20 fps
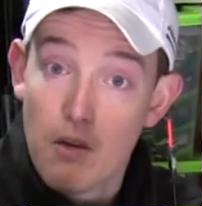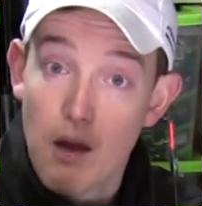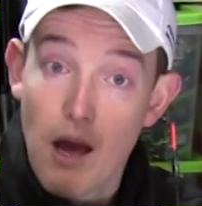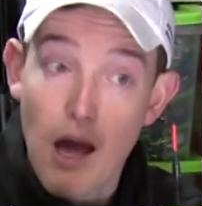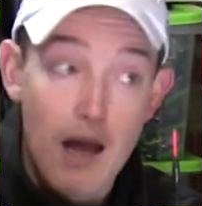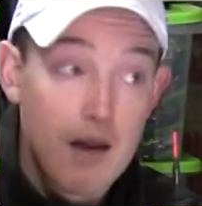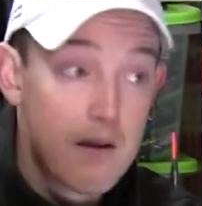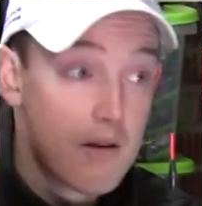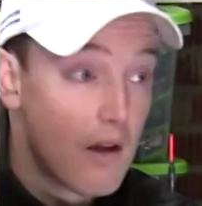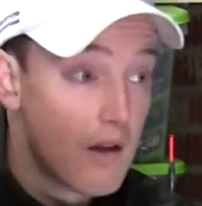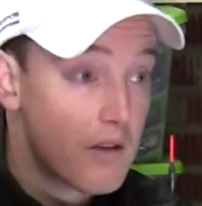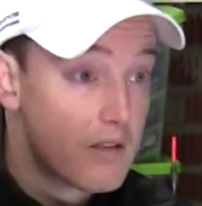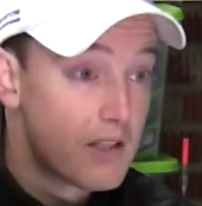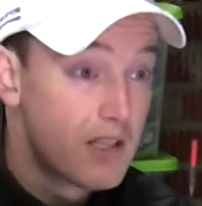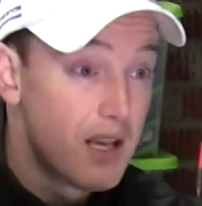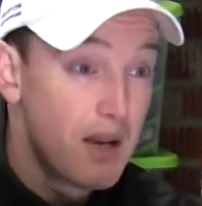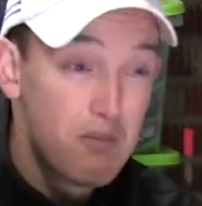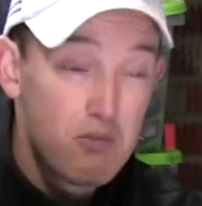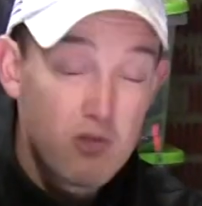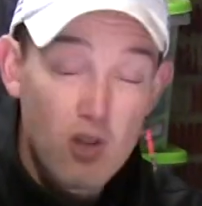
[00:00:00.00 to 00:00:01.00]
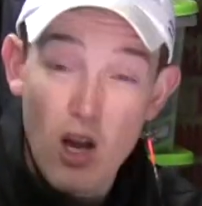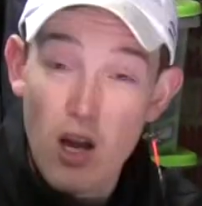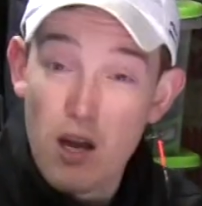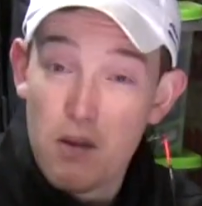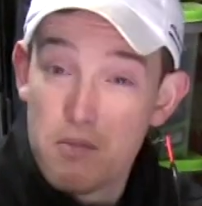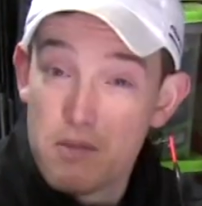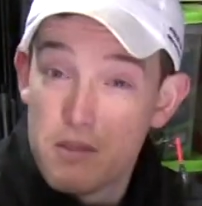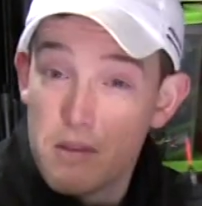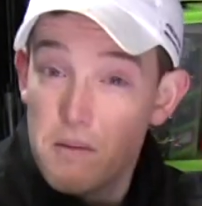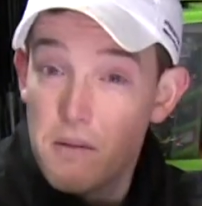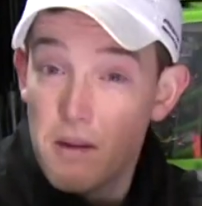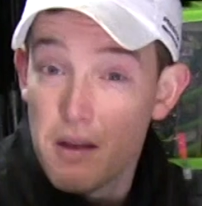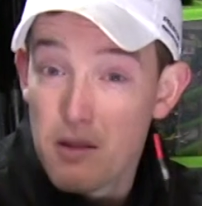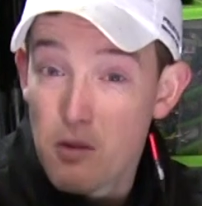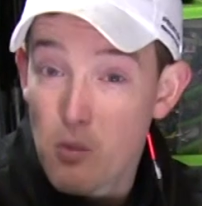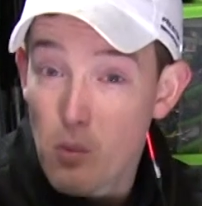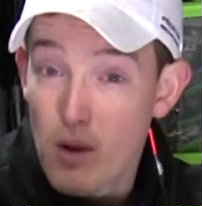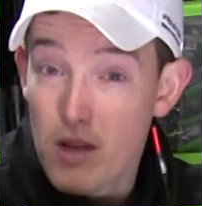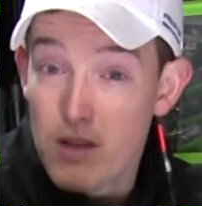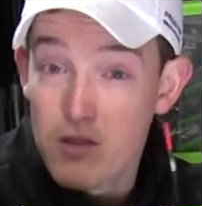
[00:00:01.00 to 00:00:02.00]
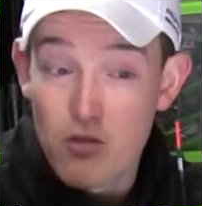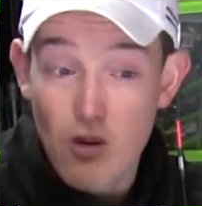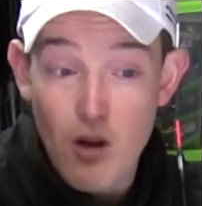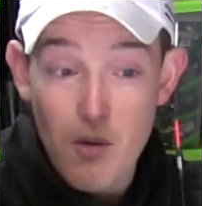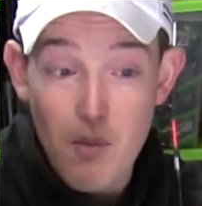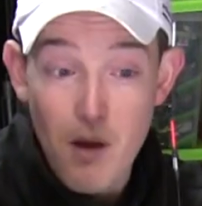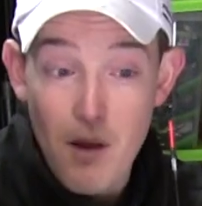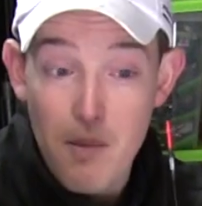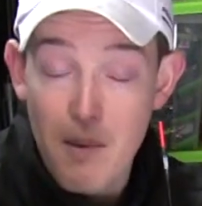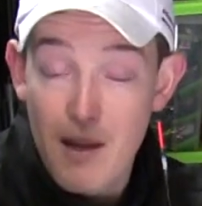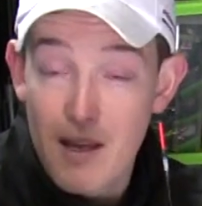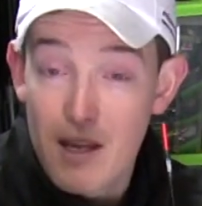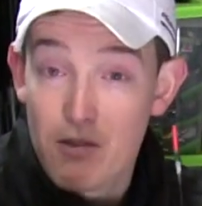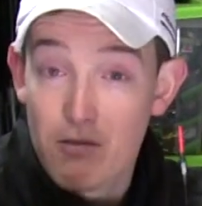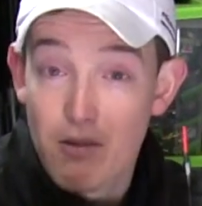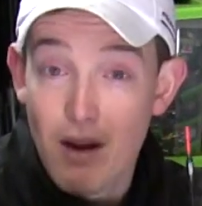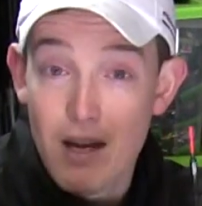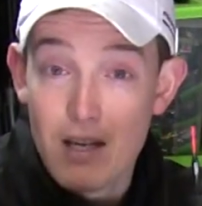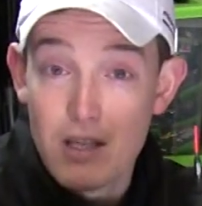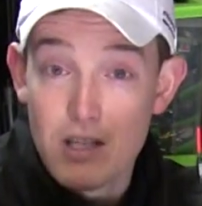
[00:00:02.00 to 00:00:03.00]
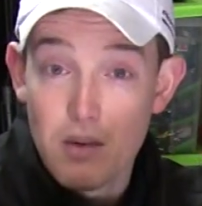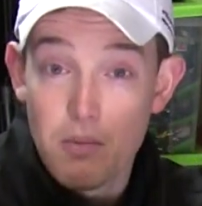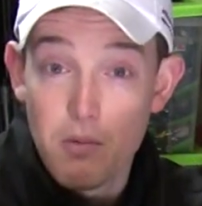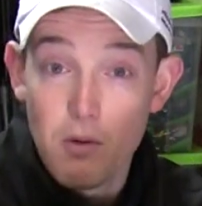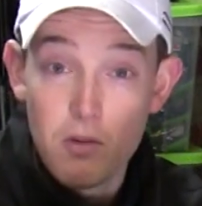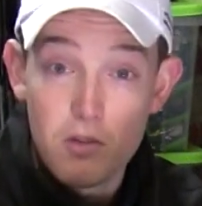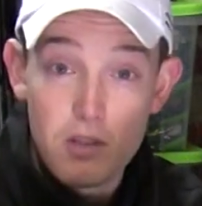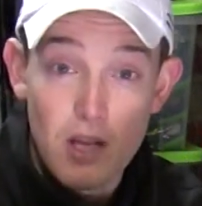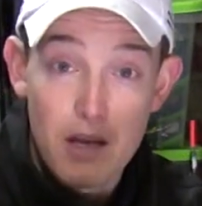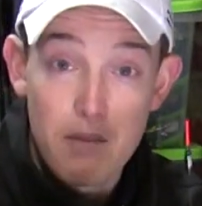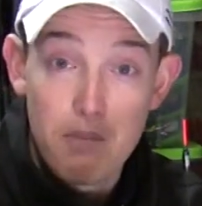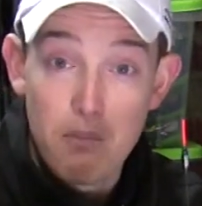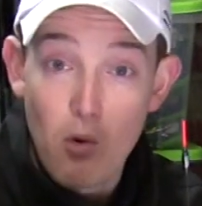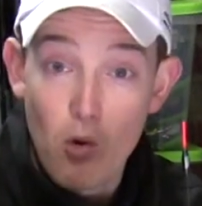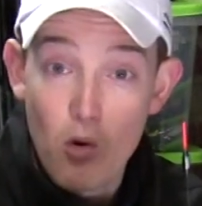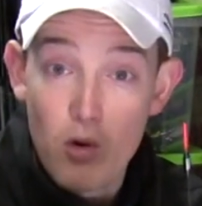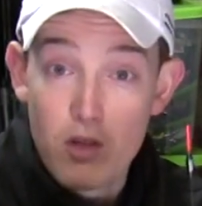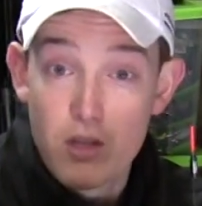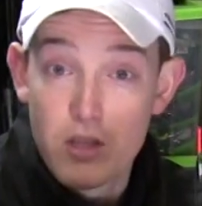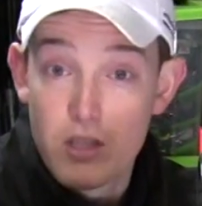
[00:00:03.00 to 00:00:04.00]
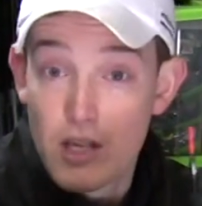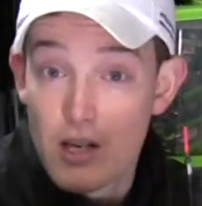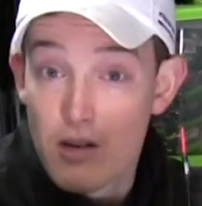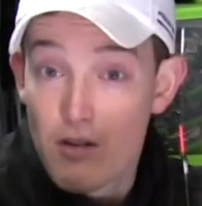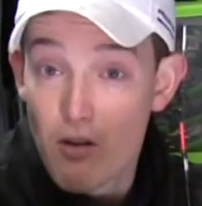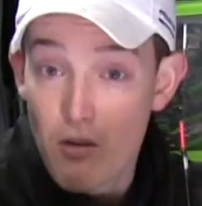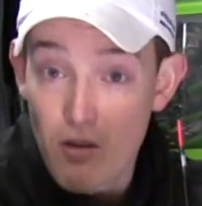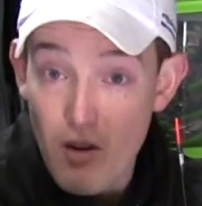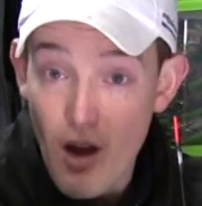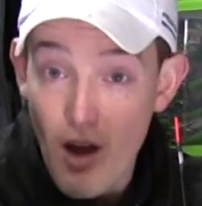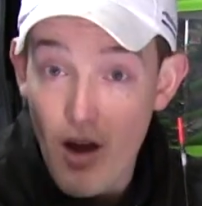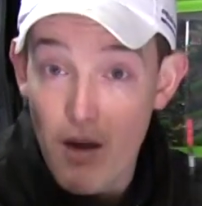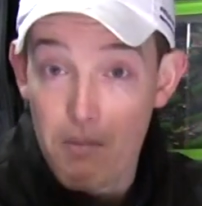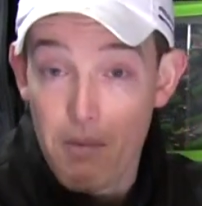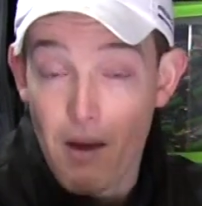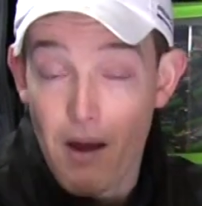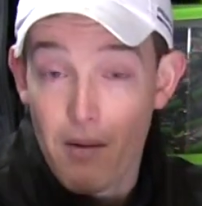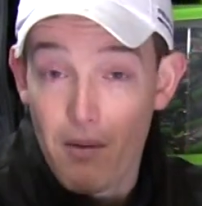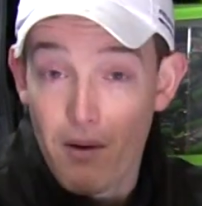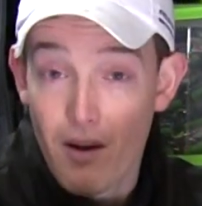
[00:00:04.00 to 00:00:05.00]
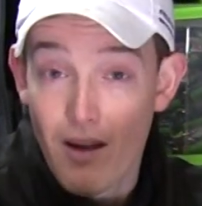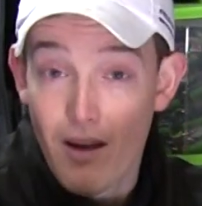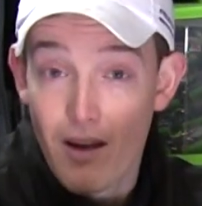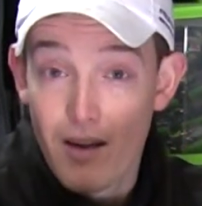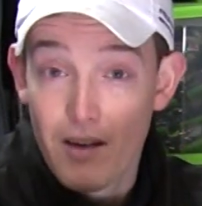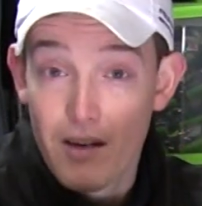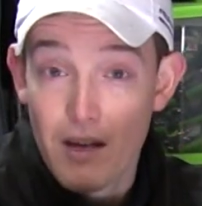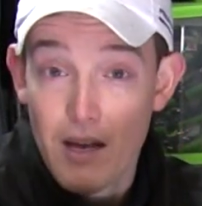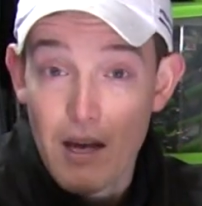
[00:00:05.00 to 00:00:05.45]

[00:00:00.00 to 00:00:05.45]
And sometimes in the winter I might make a range up on say 0.09 Powerline.